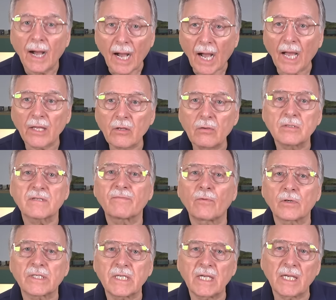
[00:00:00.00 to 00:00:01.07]
I use
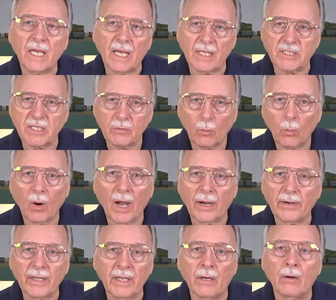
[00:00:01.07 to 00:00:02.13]
14 gauge
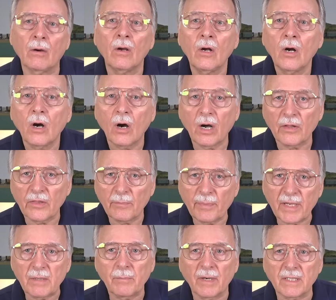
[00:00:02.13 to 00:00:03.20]
wire here on the
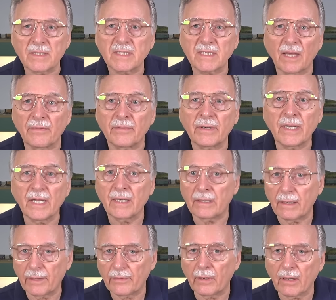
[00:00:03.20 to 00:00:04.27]
Piedmont Southern and
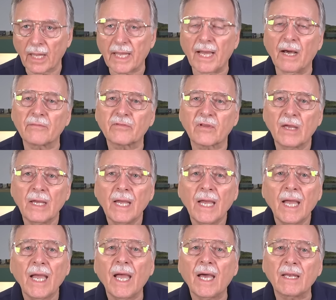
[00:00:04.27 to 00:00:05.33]
other layouts,
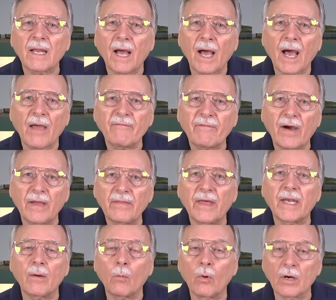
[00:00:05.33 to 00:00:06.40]
and I find
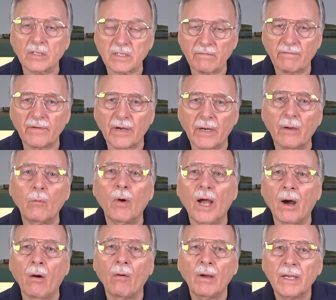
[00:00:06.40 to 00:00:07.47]
that it works very
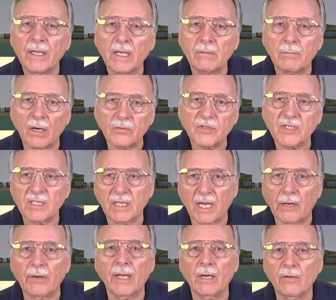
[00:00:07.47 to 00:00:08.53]
well in most
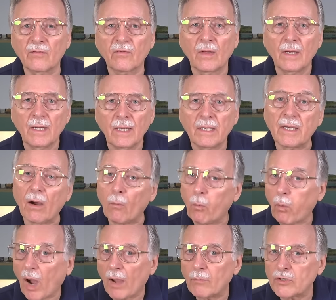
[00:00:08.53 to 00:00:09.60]
scenarios. Now,
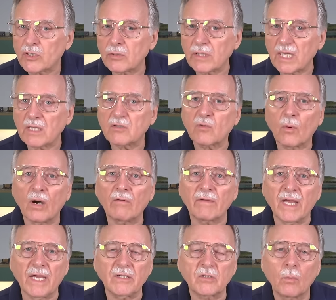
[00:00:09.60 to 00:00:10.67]
why would you need 12
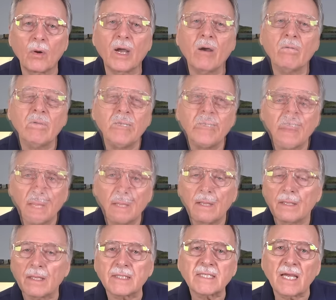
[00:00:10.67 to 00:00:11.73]
gauge? Well,
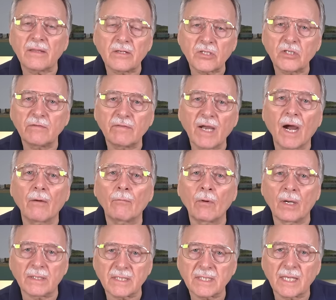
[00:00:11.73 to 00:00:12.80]
let's say that you've got
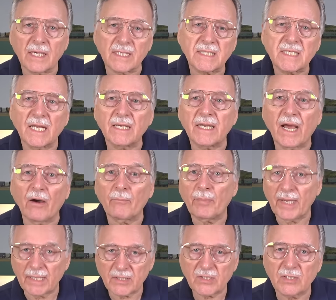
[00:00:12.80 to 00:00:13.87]
runs that extend out
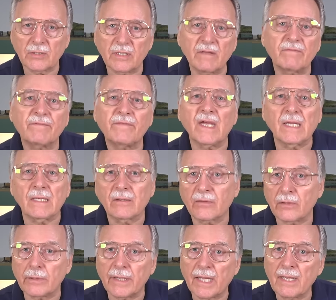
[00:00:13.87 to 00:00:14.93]
past 30 feet,
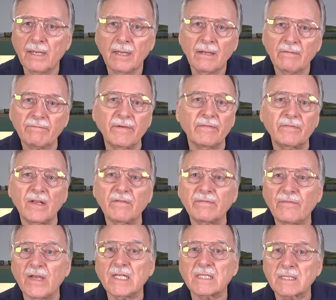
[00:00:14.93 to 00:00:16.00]
30, 50
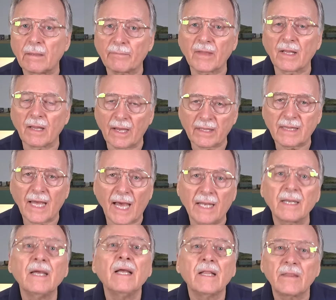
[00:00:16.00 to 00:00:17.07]
feet, something like
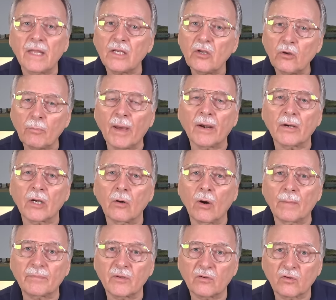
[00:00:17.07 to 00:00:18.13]
that. Then you'd better go
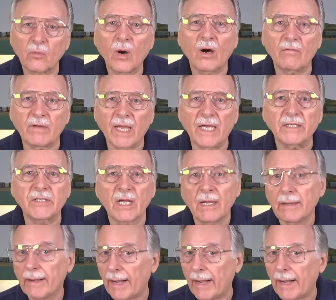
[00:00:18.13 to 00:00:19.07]
up to 12 gauge.